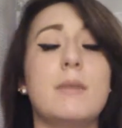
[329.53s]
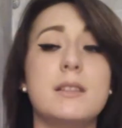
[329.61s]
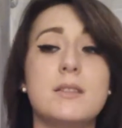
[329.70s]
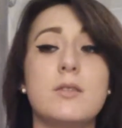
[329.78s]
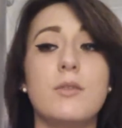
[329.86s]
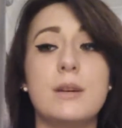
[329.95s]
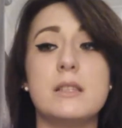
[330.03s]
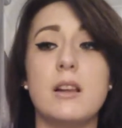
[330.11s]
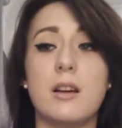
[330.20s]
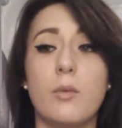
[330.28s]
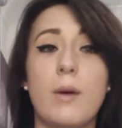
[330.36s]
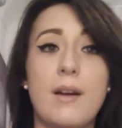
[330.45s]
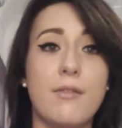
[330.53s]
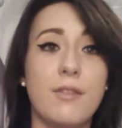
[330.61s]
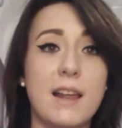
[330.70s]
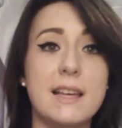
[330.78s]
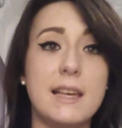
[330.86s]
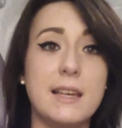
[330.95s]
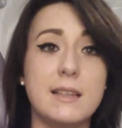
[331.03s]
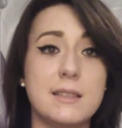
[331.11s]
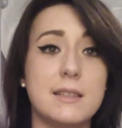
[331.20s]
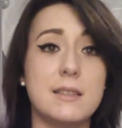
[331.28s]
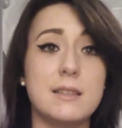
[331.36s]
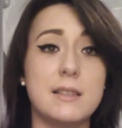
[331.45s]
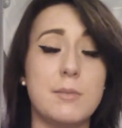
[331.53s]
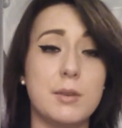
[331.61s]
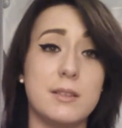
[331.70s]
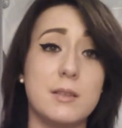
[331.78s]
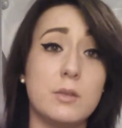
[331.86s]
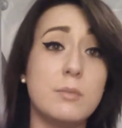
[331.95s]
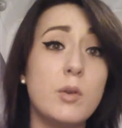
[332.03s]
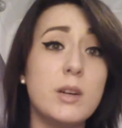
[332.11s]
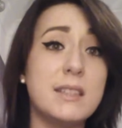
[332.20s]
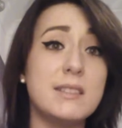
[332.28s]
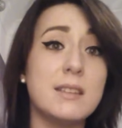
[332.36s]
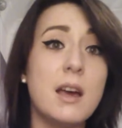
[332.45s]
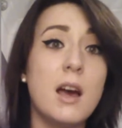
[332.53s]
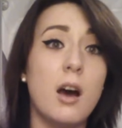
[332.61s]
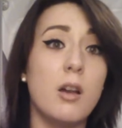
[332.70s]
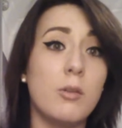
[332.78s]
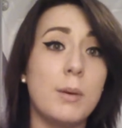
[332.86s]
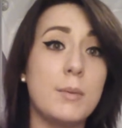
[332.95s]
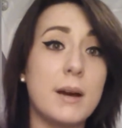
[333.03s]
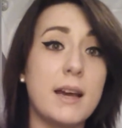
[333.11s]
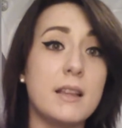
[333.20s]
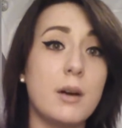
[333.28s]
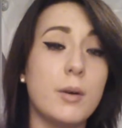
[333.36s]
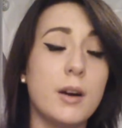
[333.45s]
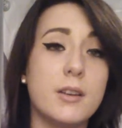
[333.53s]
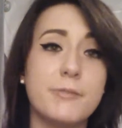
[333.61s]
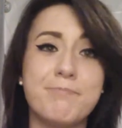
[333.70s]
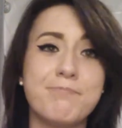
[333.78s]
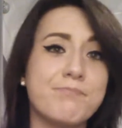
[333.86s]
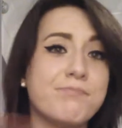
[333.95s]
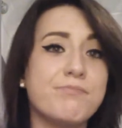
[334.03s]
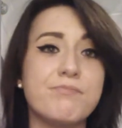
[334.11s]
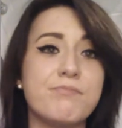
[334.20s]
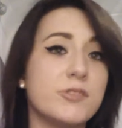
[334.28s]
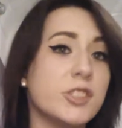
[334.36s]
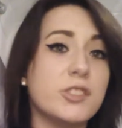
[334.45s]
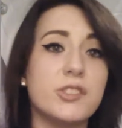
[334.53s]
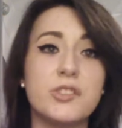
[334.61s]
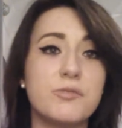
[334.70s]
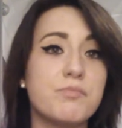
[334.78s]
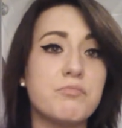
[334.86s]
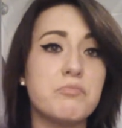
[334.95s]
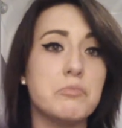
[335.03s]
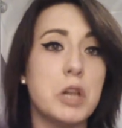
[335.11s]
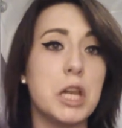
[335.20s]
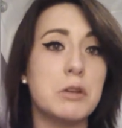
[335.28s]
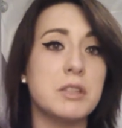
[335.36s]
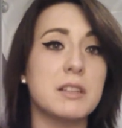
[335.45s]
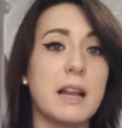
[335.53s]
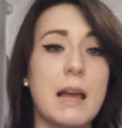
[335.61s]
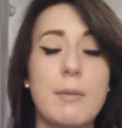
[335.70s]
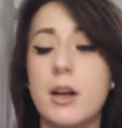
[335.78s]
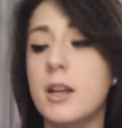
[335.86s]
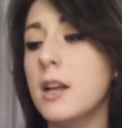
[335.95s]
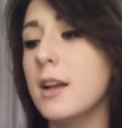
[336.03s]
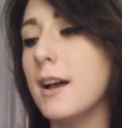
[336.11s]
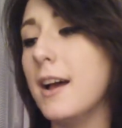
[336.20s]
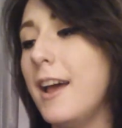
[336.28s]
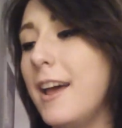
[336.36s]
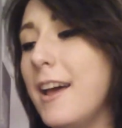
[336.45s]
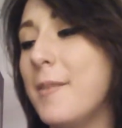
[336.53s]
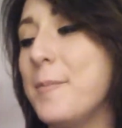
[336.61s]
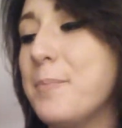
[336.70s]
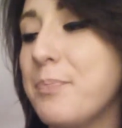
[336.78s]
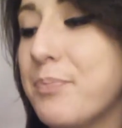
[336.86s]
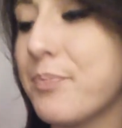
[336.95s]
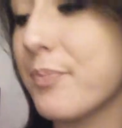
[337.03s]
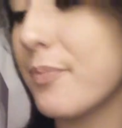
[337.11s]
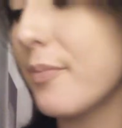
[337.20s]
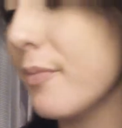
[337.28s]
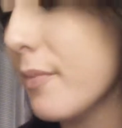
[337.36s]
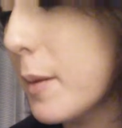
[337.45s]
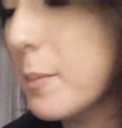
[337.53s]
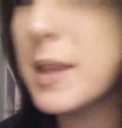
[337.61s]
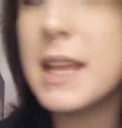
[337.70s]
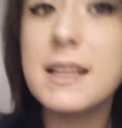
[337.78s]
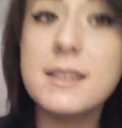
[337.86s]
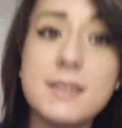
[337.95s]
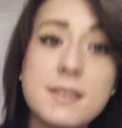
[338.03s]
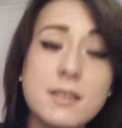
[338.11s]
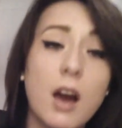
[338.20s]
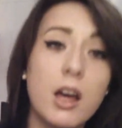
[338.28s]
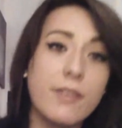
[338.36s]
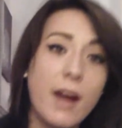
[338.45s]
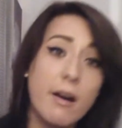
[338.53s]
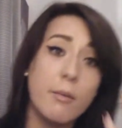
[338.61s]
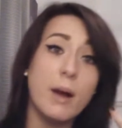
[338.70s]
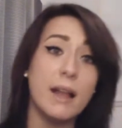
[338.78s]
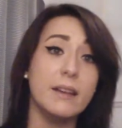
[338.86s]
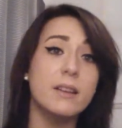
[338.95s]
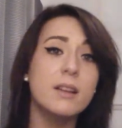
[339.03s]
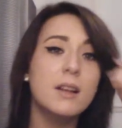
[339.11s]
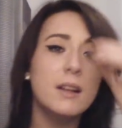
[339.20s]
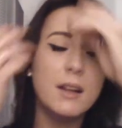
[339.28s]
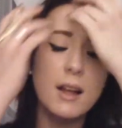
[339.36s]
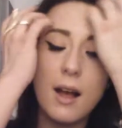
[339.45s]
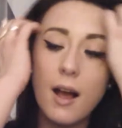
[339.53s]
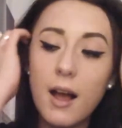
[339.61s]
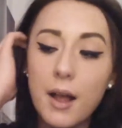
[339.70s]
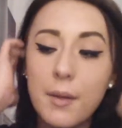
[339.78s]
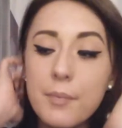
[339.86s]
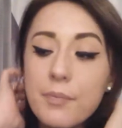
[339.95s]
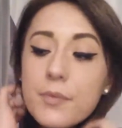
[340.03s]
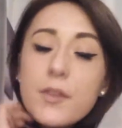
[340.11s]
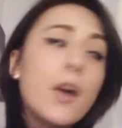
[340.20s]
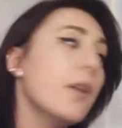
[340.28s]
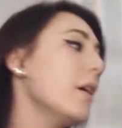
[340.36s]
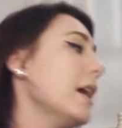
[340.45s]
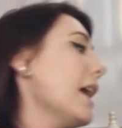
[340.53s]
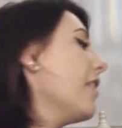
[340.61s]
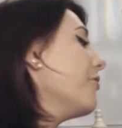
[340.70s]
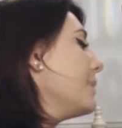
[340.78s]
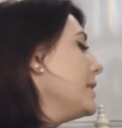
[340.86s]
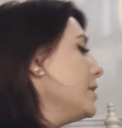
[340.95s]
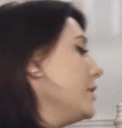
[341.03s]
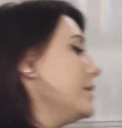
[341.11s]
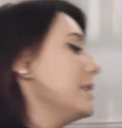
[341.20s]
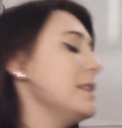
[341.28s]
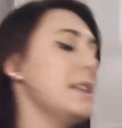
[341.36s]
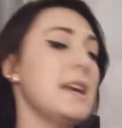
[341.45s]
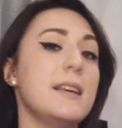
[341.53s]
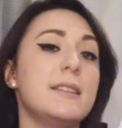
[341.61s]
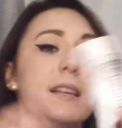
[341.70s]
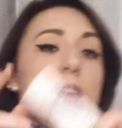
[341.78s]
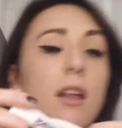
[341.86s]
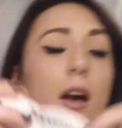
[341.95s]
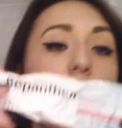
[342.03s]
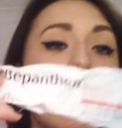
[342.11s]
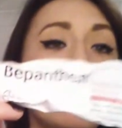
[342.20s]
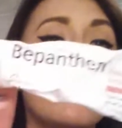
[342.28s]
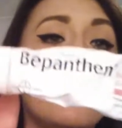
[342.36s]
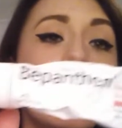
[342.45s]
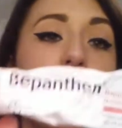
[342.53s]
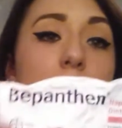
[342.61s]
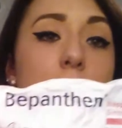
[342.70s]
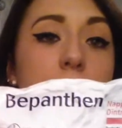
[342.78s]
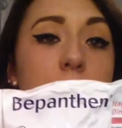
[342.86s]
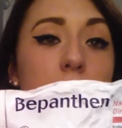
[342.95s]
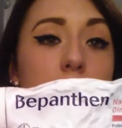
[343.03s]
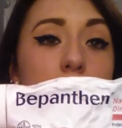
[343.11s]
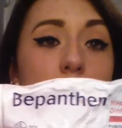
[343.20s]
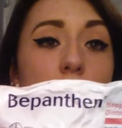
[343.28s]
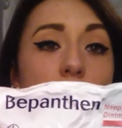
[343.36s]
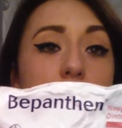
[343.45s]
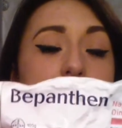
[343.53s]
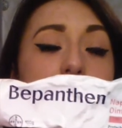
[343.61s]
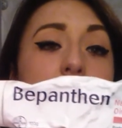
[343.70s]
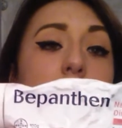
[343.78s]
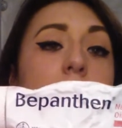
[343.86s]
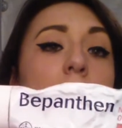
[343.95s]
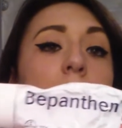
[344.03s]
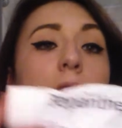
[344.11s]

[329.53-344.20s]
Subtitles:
Mine sort of went to like a wet flaky consistency because it was moist. A lot of people hate that word, just a little disclaimer. But that's kind of how it went. So I have been using this at like every 4 hours on dry skin.